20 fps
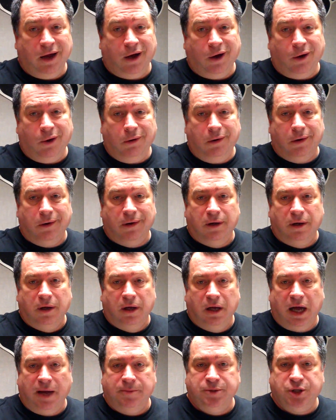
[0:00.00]

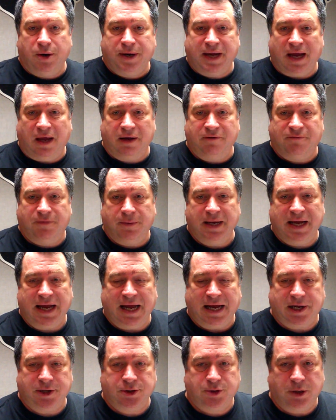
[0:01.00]
I'm Joe Kelly from the
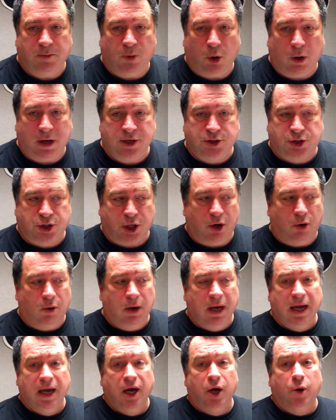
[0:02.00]
Cat Country Morning
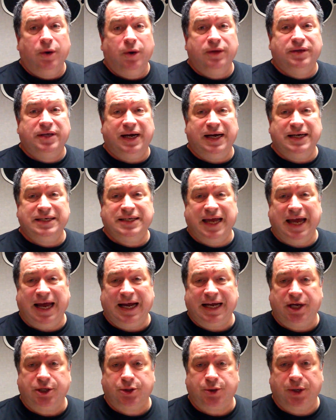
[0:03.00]
Show with today's
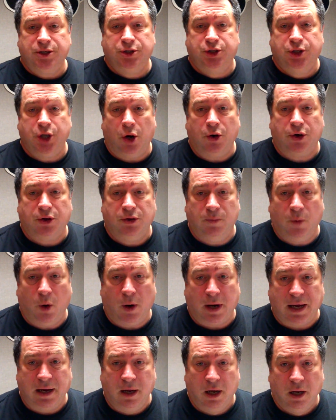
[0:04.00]
Cat Country Joke of the
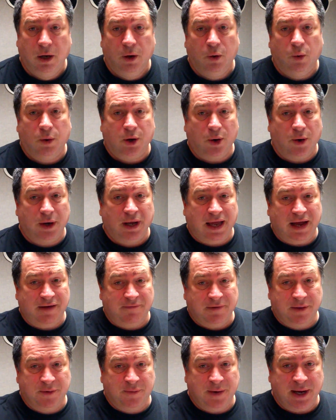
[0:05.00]
Morning. We're going
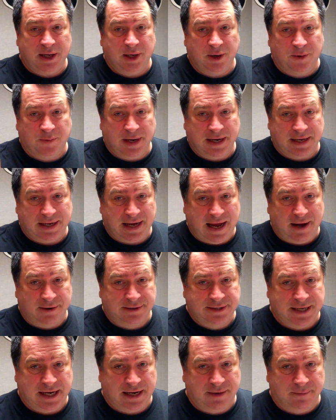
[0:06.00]
live on the radio right now.
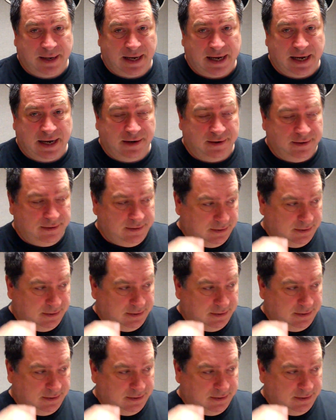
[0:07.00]
Stand by.